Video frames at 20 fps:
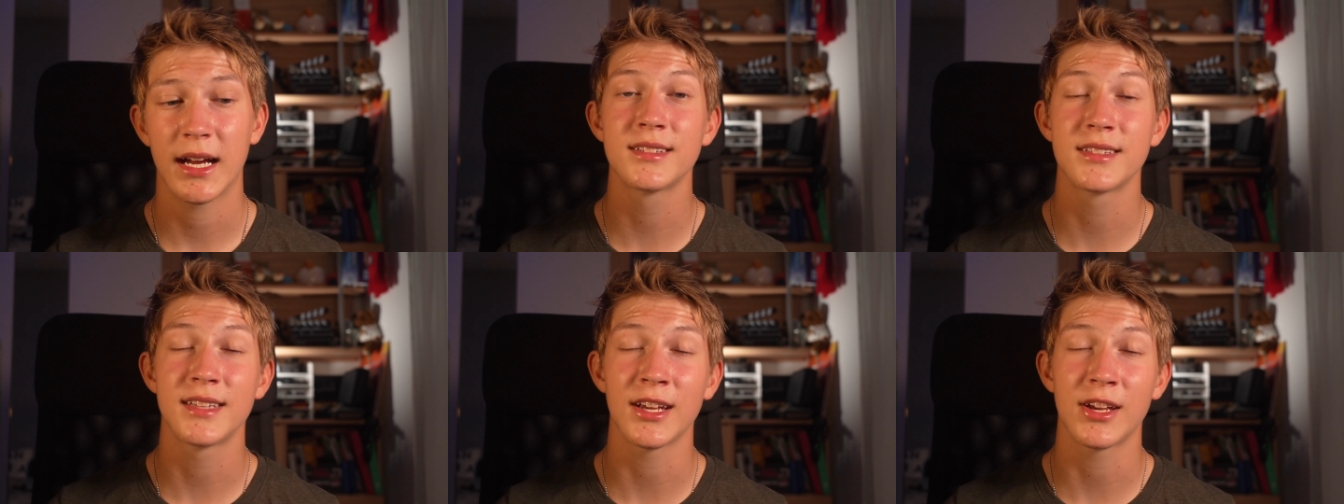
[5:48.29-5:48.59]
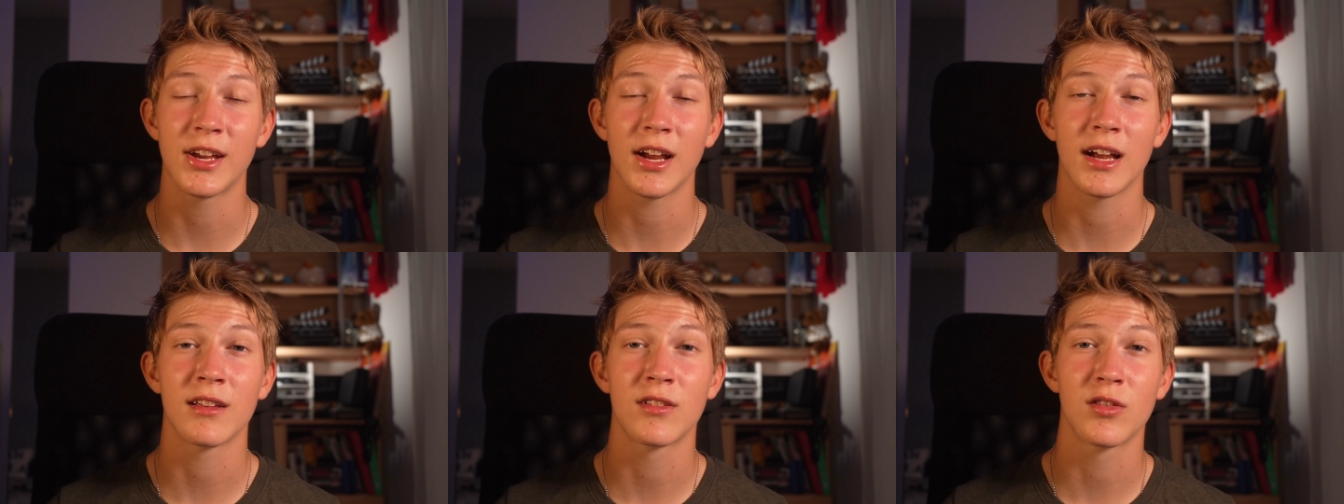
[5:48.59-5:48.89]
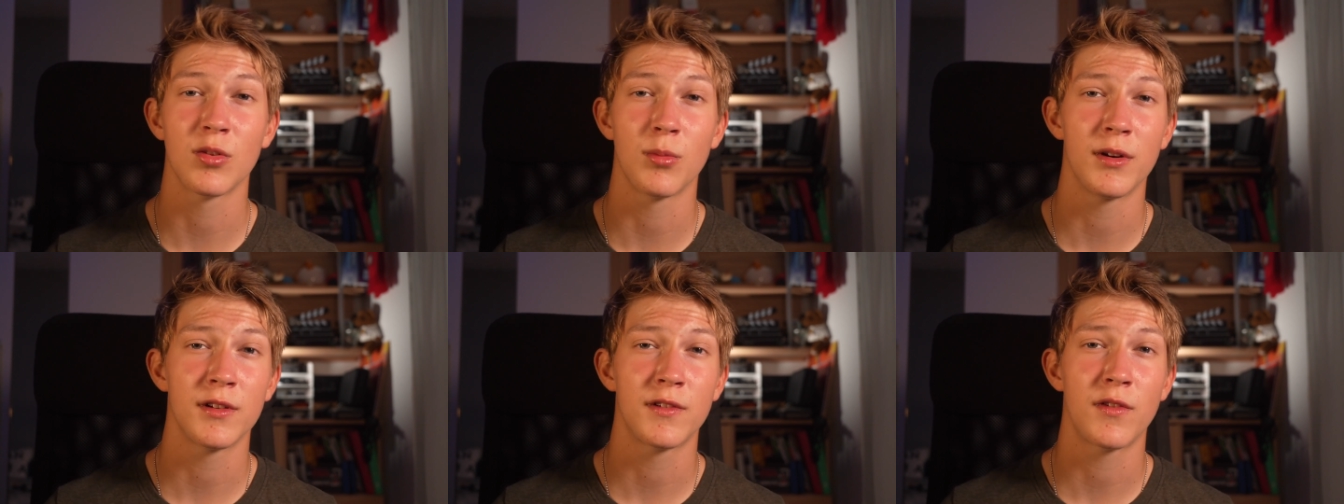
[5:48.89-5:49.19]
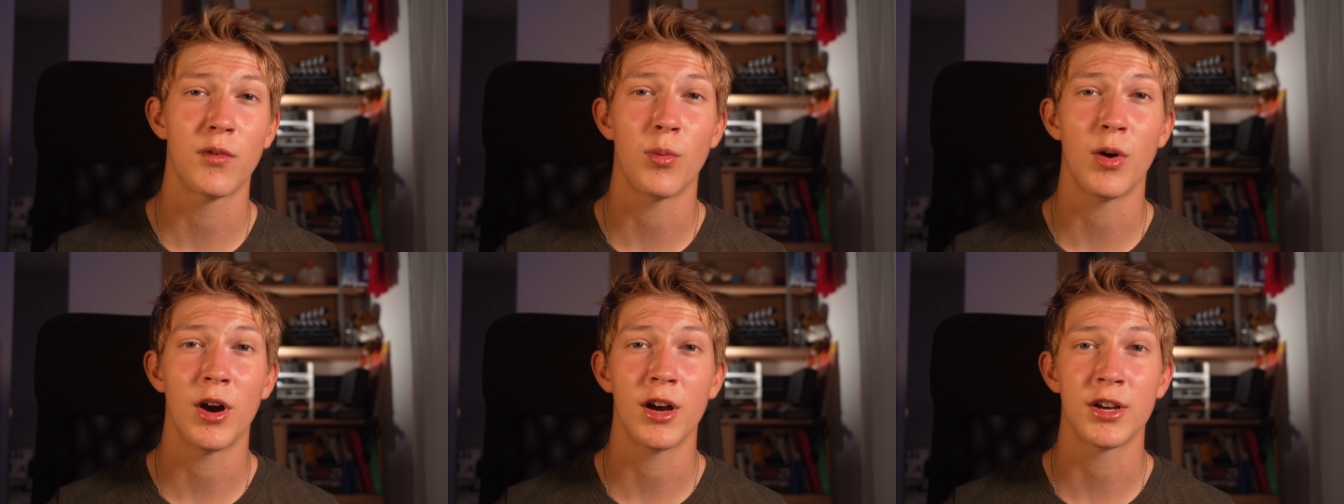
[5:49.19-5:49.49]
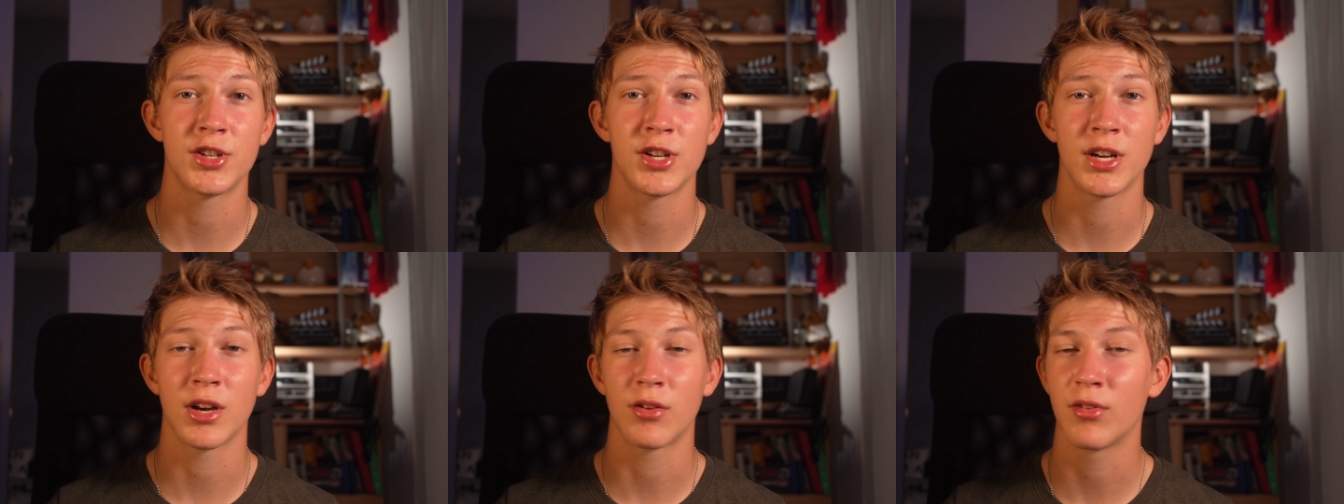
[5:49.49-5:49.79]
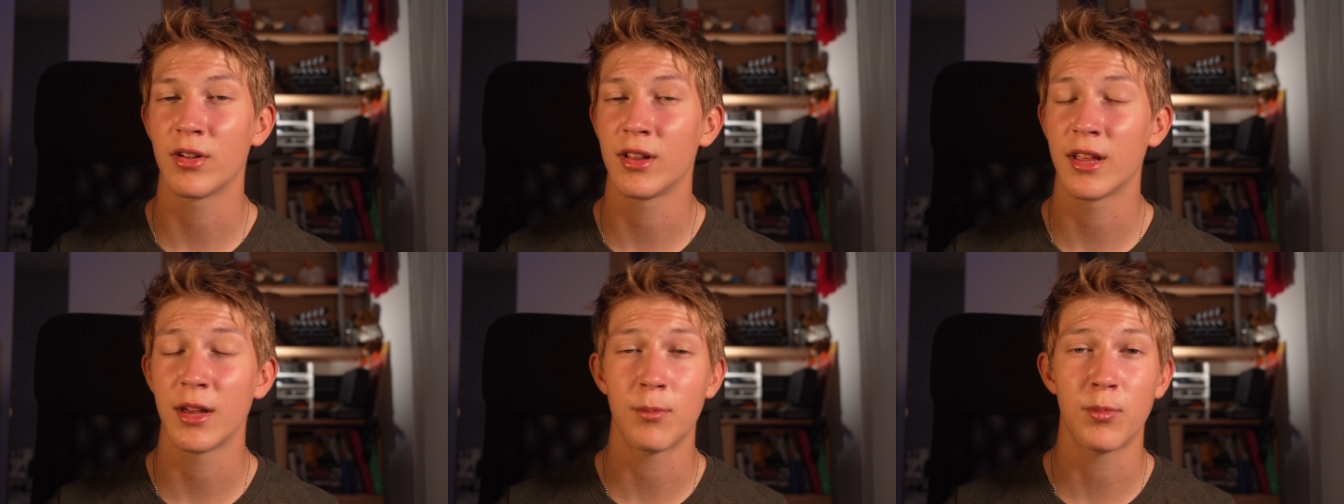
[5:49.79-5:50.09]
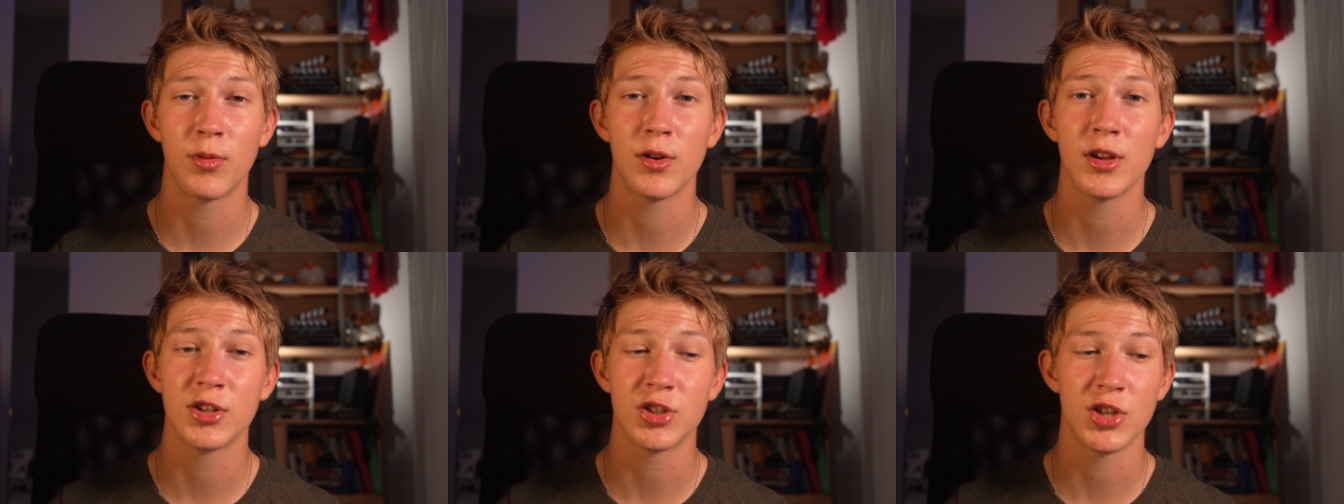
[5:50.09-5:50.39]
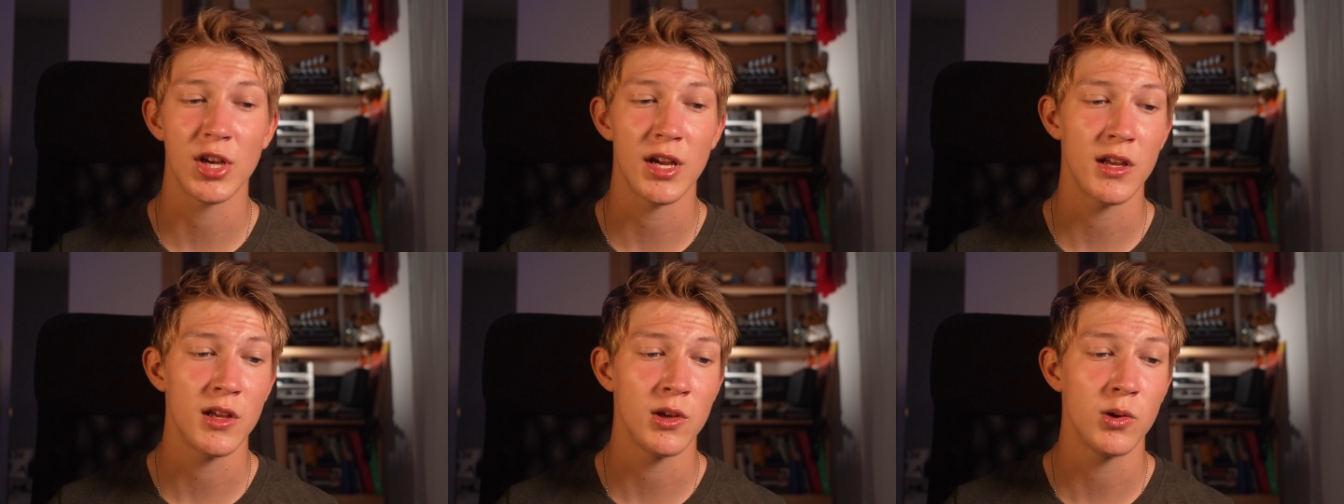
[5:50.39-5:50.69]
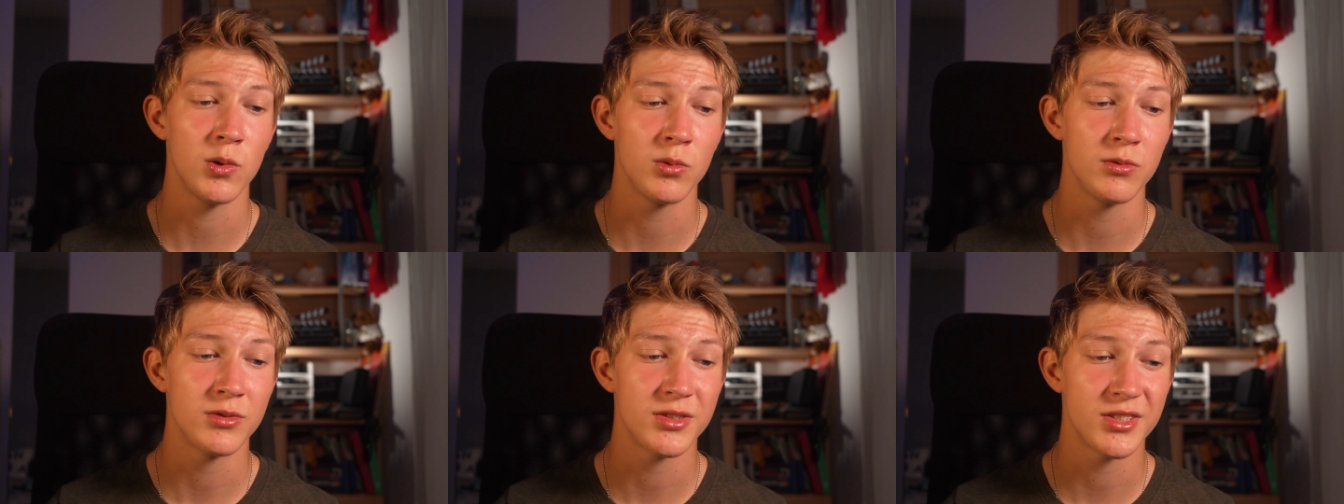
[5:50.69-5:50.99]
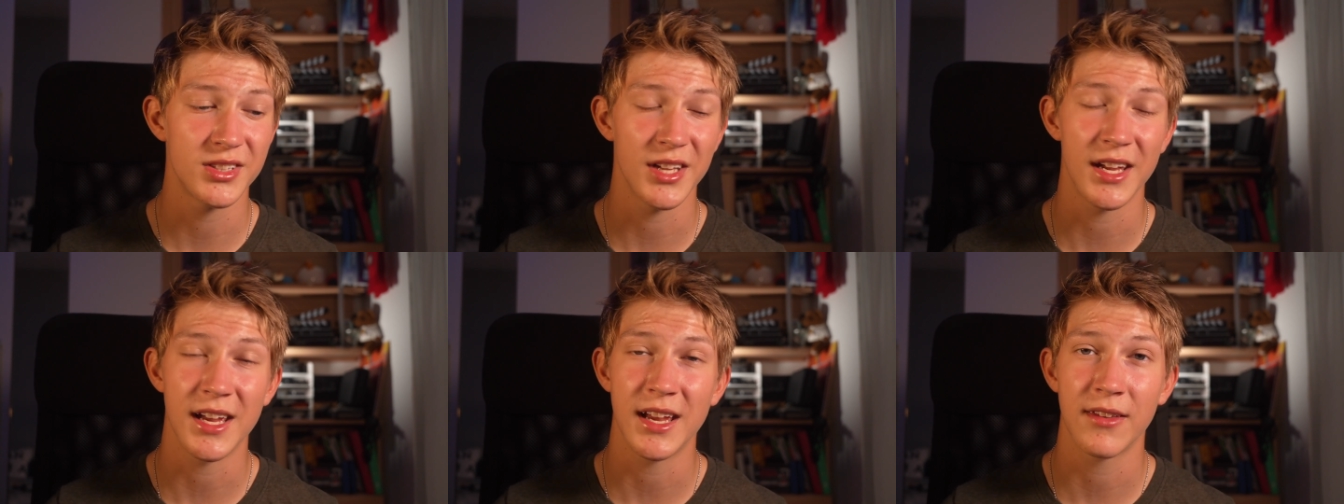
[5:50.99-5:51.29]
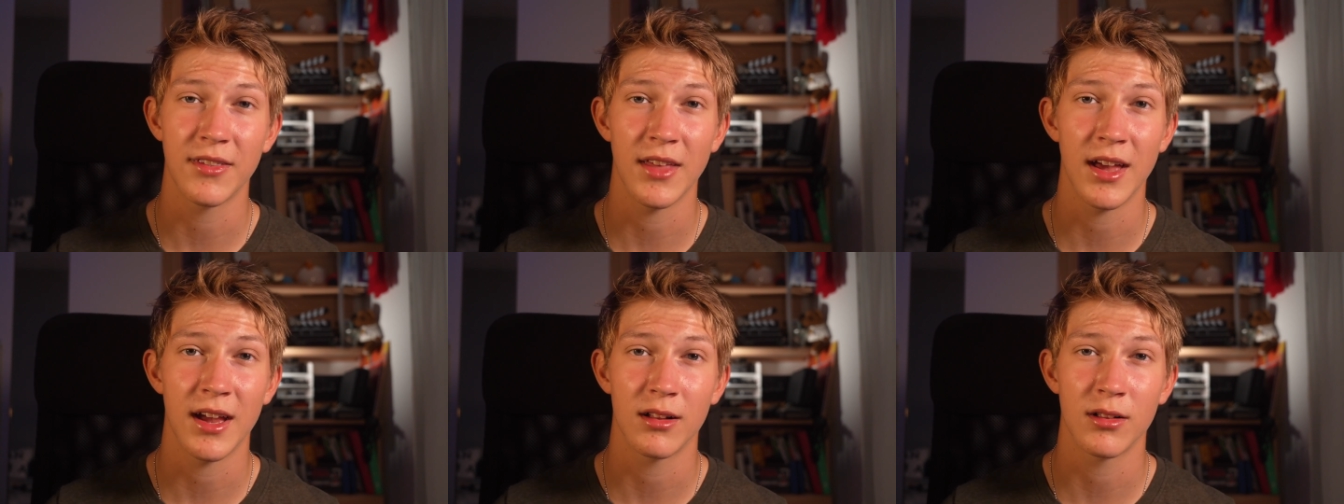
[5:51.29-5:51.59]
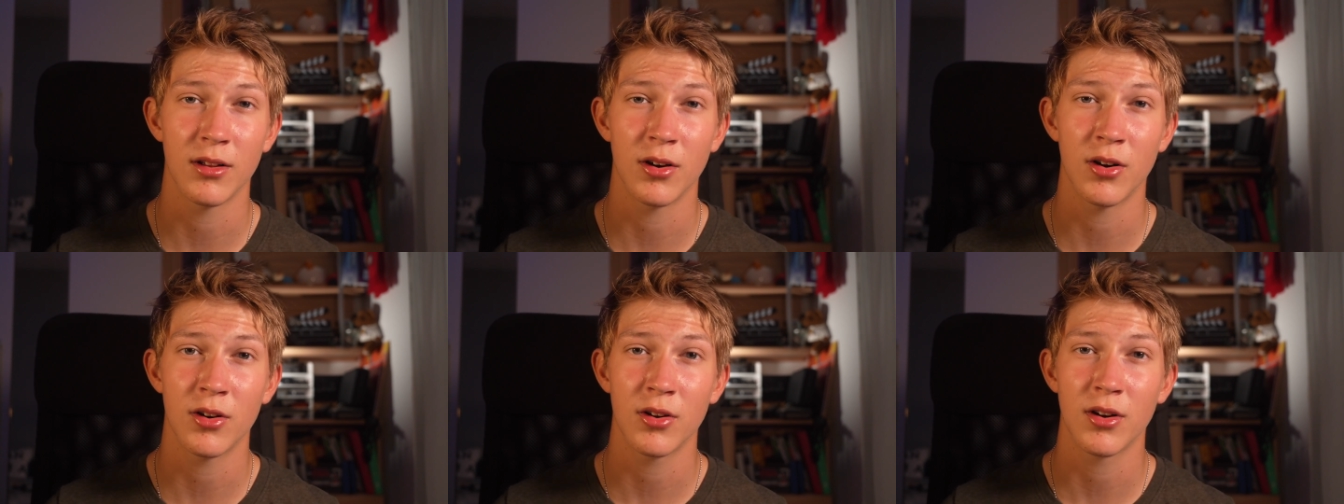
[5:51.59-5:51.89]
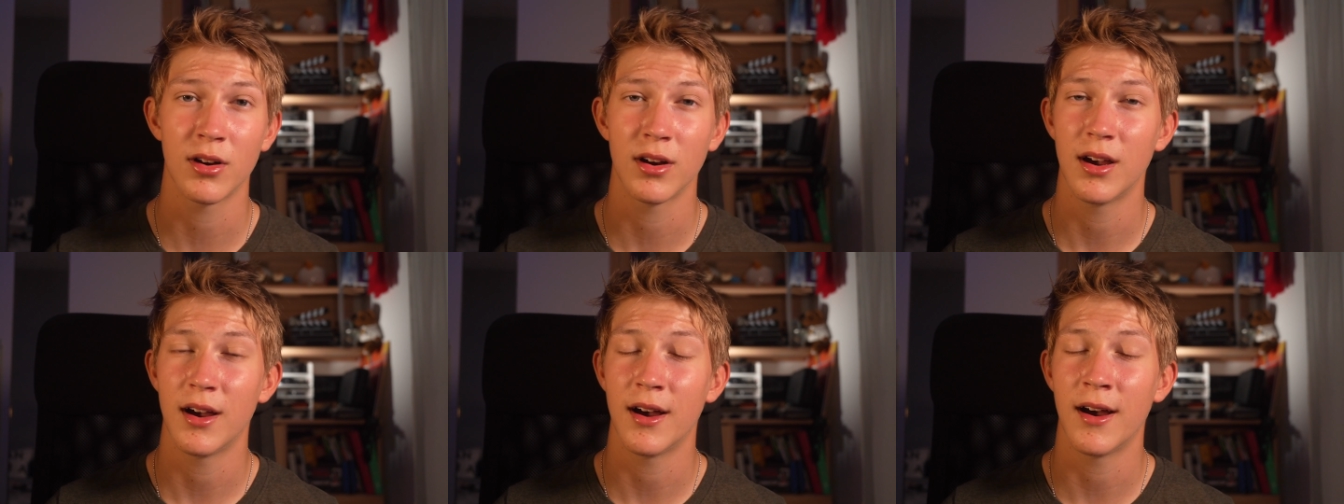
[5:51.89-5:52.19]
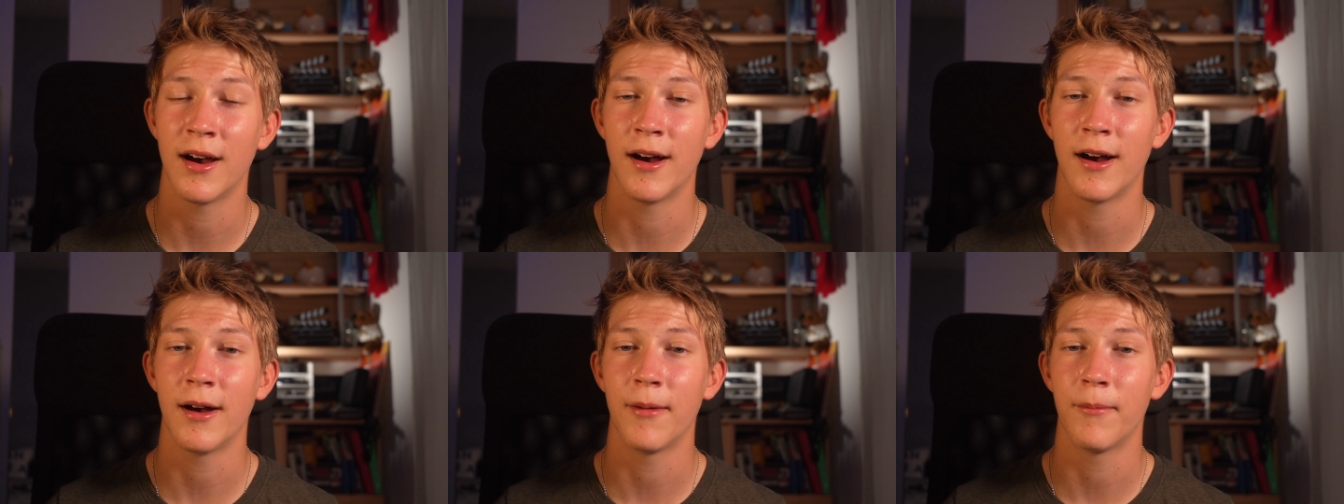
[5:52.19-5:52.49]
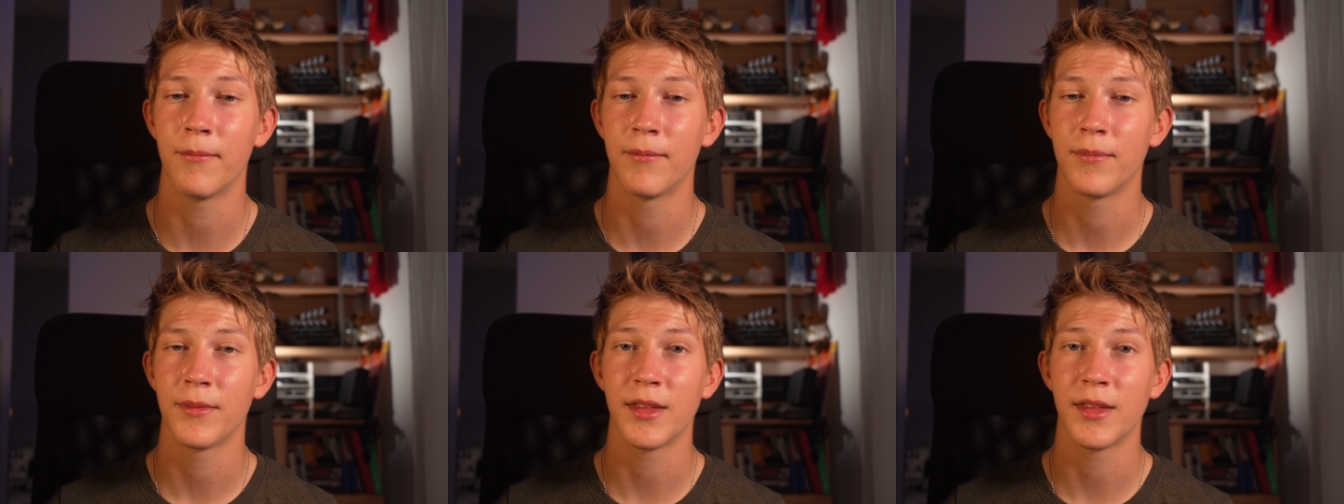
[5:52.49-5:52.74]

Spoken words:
Thank you guys so much for watching. I really appreciate you staying that long.